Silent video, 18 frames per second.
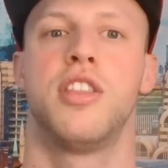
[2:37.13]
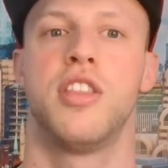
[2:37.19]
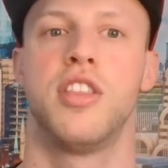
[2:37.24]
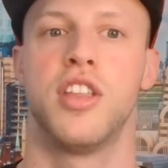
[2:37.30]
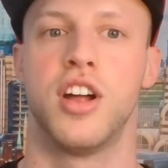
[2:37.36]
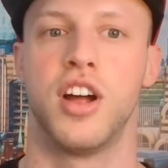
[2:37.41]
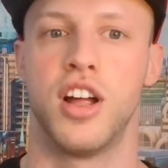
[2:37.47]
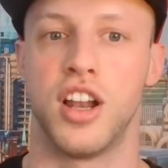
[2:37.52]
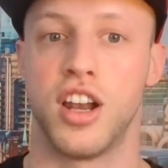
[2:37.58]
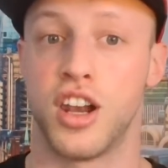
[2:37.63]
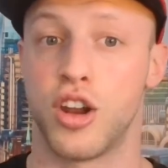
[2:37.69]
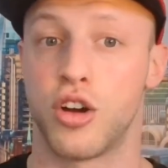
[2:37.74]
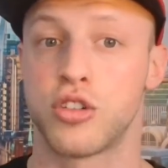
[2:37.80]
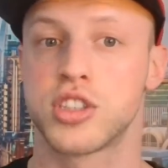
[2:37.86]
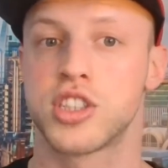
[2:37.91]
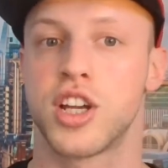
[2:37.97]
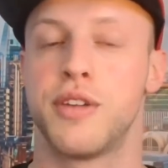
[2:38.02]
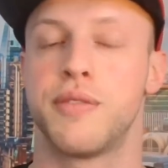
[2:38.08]
The
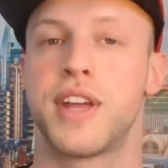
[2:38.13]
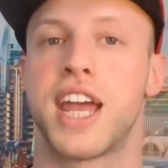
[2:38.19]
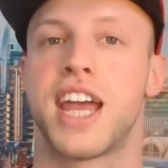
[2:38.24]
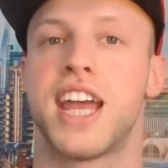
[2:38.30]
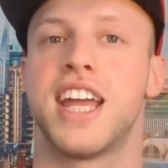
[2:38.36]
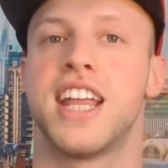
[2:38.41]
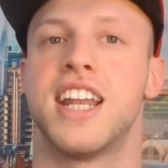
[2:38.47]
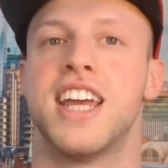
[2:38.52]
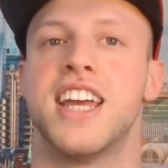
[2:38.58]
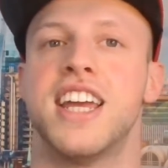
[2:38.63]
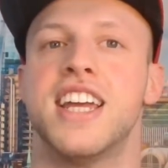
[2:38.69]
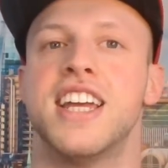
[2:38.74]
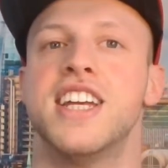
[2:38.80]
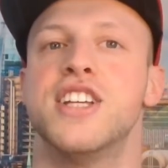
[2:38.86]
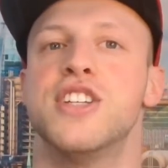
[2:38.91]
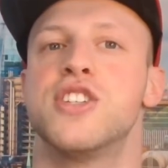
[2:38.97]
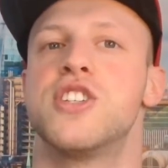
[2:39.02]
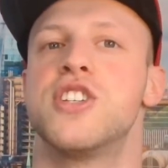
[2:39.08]
long term gain
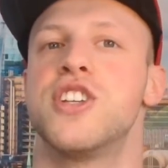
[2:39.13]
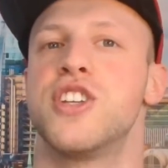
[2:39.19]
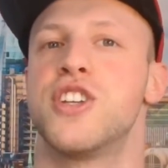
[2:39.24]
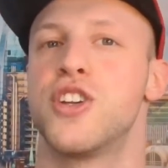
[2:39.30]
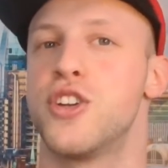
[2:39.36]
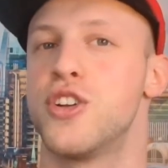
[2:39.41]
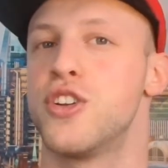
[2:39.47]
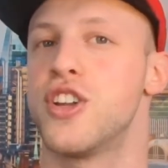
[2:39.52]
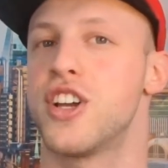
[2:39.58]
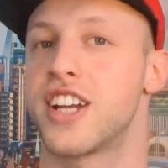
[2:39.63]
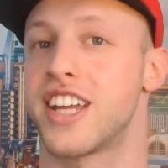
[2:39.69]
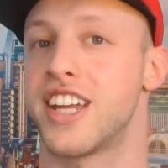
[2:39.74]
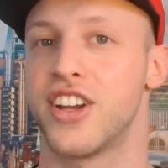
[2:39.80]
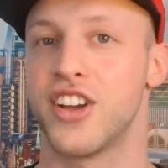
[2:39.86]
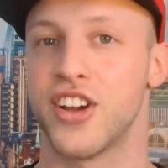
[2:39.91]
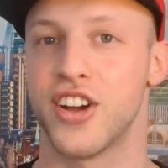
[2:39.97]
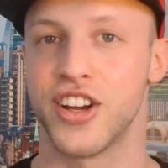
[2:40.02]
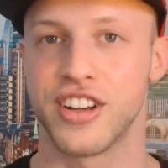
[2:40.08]
is you
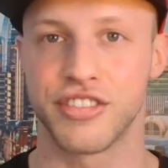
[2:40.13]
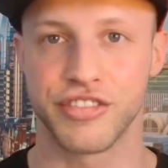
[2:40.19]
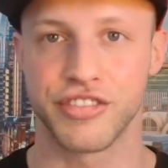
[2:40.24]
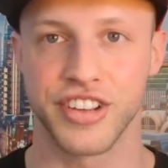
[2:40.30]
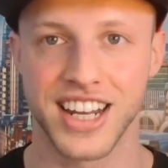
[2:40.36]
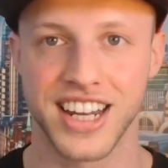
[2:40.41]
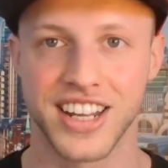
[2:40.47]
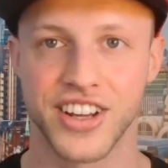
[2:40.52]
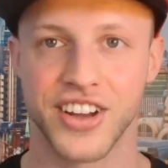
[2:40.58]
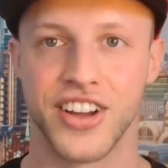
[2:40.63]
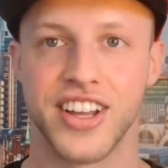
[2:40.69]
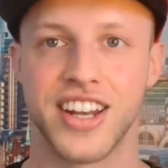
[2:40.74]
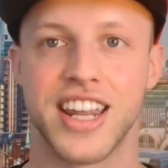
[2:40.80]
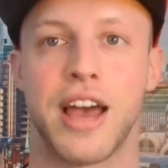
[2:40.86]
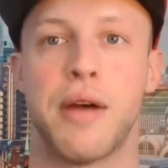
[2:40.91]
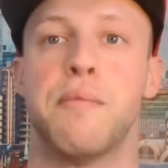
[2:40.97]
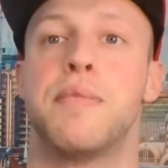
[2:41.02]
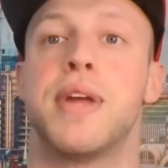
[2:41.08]
looking good, feeling
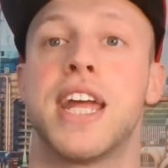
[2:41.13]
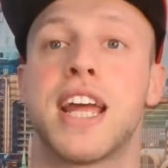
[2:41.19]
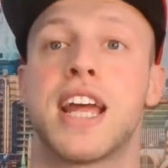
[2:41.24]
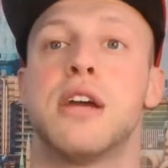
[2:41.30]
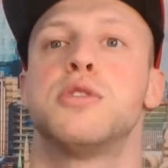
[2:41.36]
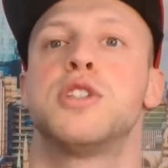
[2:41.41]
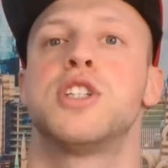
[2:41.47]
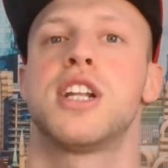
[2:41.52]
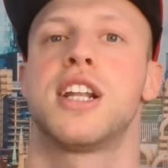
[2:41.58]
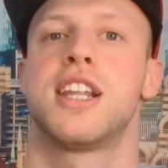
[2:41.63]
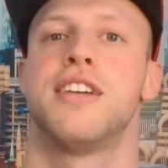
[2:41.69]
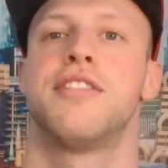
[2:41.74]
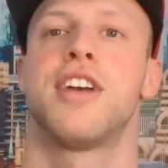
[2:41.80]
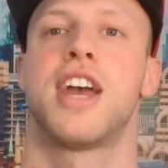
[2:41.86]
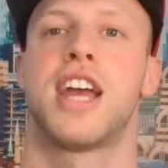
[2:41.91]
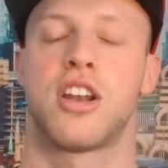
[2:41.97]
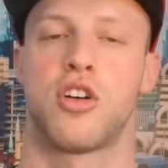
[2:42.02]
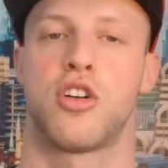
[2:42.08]
good, and being able to live
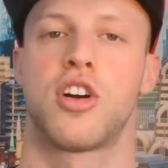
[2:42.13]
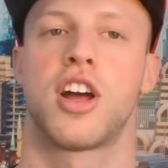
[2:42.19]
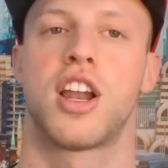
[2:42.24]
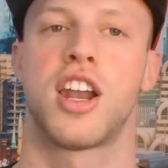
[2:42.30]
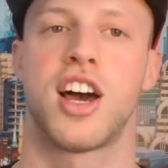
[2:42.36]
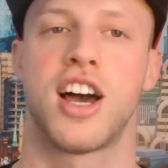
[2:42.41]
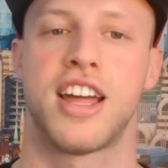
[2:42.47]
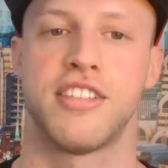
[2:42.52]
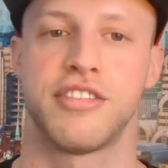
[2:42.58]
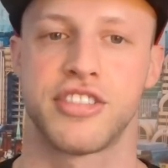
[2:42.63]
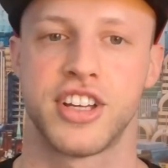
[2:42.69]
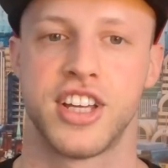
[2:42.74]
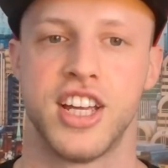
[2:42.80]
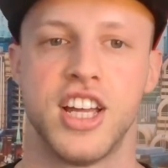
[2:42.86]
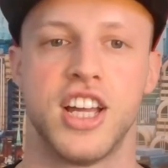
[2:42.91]
a longer life.